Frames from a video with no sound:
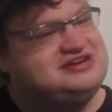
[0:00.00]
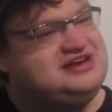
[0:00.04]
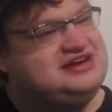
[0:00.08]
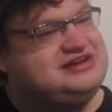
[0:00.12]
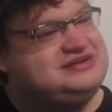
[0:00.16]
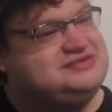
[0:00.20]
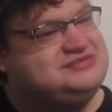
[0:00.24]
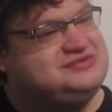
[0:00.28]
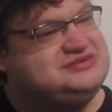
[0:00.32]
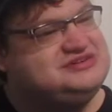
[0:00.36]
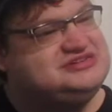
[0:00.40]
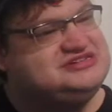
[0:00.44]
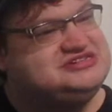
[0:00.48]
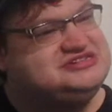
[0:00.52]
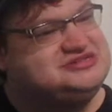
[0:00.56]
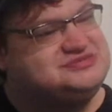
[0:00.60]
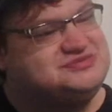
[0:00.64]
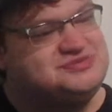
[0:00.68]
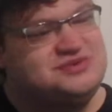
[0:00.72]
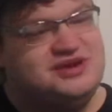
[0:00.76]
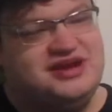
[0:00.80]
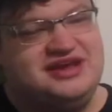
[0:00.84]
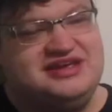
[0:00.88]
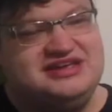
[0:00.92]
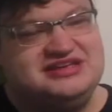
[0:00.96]
I wish
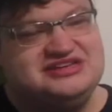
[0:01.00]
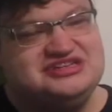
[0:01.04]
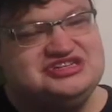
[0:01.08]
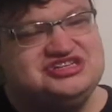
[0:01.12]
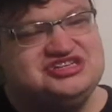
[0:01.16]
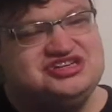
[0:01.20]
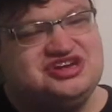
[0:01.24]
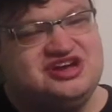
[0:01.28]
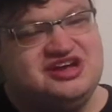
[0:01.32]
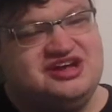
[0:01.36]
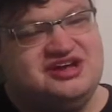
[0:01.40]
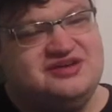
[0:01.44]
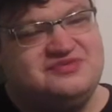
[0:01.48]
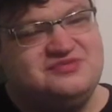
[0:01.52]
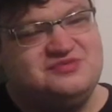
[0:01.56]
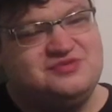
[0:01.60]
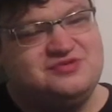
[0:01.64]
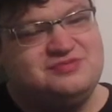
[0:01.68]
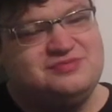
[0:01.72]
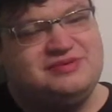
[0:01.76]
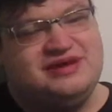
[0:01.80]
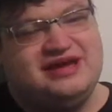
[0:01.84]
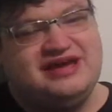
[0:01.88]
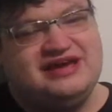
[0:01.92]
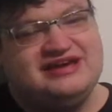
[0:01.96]
Ray and John were
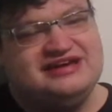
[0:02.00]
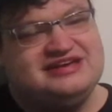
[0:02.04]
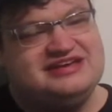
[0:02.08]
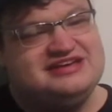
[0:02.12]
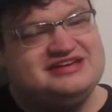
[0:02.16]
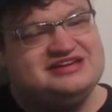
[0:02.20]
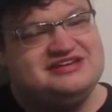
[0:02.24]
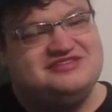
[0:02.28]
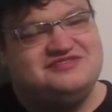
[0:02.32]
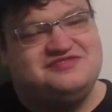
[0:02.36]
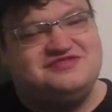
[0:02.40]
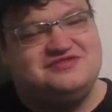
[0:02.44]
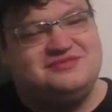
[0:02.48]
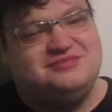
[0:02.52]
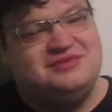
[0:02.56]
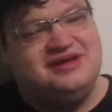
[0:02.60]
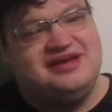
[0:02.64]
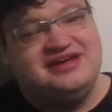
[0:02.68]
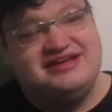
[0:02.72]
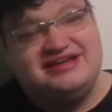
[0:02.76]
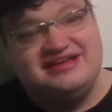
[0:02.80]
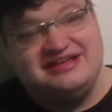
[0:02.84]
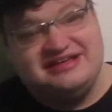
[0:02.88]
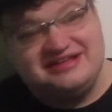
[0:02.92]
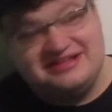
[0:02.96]
back here from
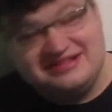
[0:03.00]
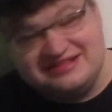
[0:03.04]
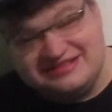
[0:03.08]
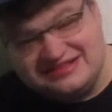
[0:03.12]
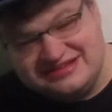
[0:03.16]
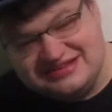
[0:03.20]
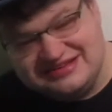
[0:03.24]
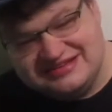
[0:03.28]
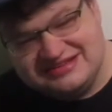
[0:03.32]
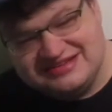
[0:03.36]
hell.